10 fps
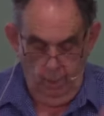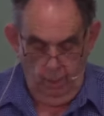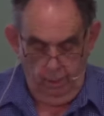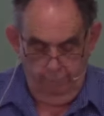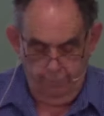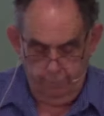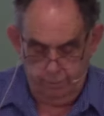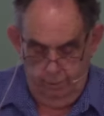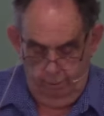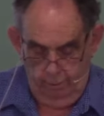In verse
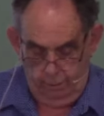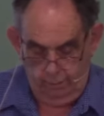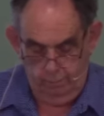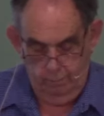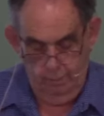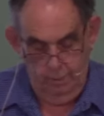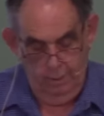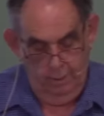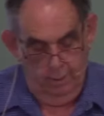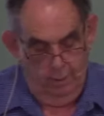9,
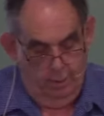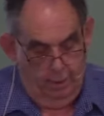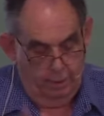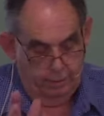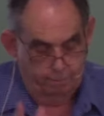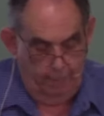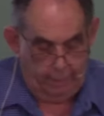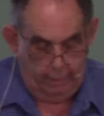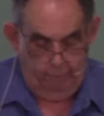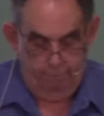he's
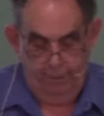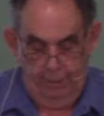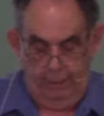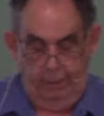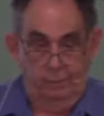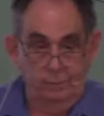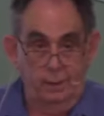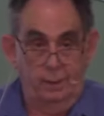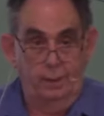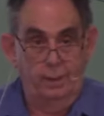making it plain
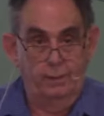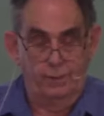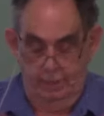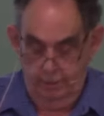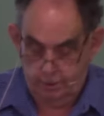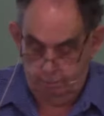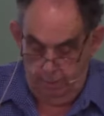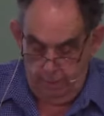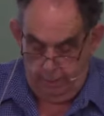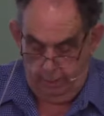that he's
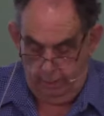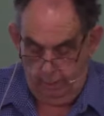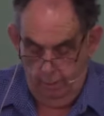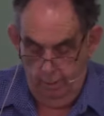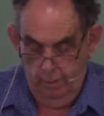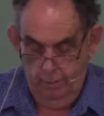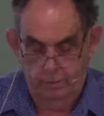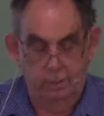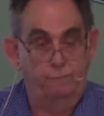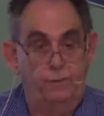speaking to
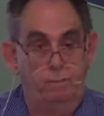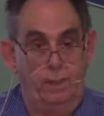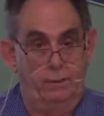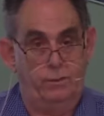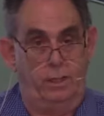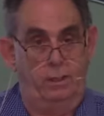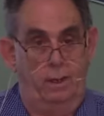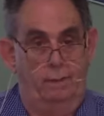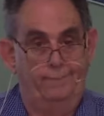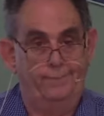the female gender.
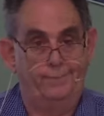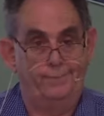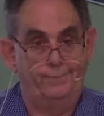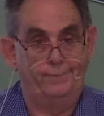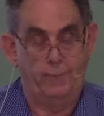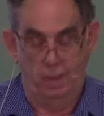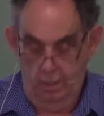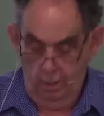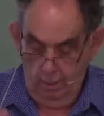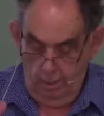
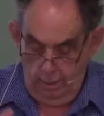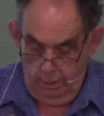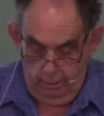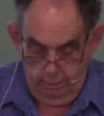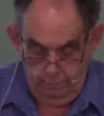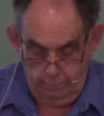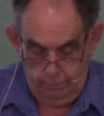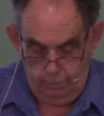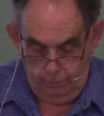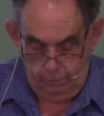He uses
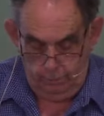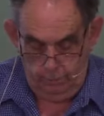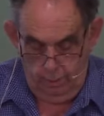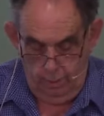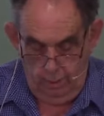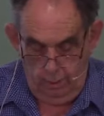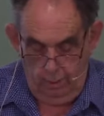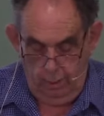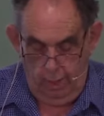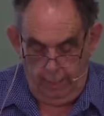the word
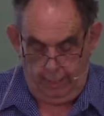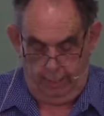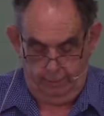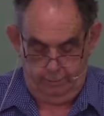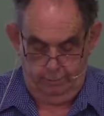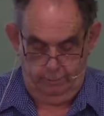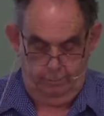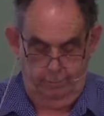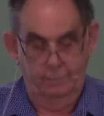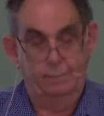gynecus,
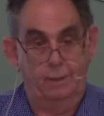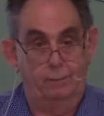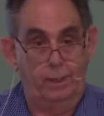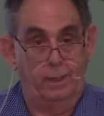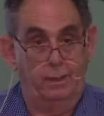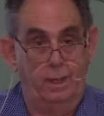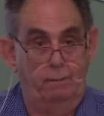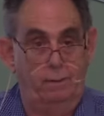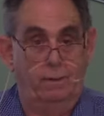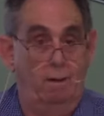and we get that
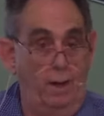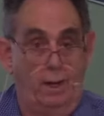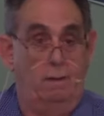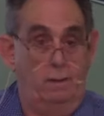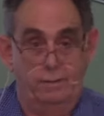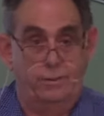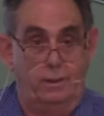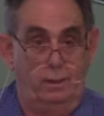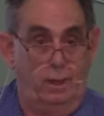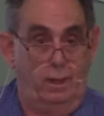word gynecology
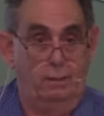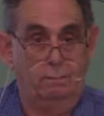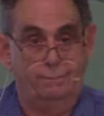in our